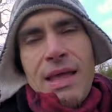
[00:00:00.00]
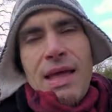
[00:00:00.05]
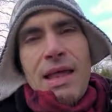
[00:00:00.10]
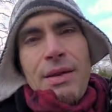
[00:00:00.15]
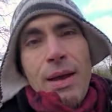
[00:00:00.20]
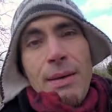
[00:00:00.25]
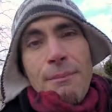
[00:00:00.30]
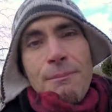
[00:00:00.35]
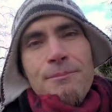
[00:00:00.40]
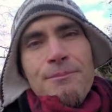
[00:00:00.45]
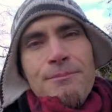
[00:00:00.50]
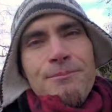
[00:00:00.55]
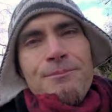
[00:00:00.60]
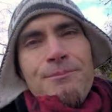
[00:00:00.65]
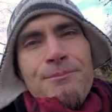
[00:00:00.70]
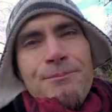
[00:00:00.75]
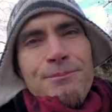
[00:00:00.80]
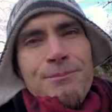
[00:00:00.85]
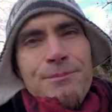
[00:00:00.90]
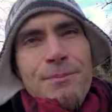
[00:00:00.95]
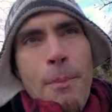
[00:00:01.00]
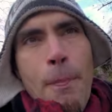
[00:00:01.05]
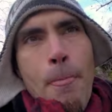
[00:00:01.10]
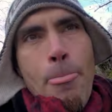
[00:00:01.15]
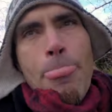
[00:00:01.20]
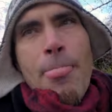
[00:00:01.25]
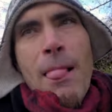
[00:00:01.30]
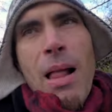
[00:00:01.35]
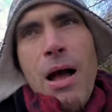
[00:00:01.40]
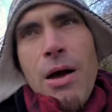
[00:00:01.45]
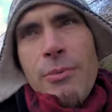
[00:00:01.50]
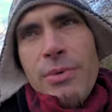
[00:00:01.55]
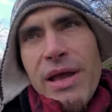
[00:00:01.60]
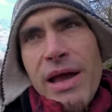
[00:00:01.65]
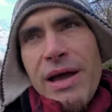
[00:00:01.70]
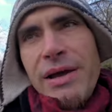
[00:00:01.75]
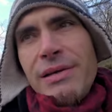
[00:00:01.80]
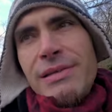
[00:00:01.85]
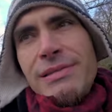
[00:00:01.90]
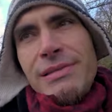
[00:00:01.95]
Anyway, on we
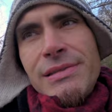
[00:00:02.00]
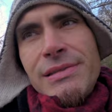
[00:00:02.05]
go.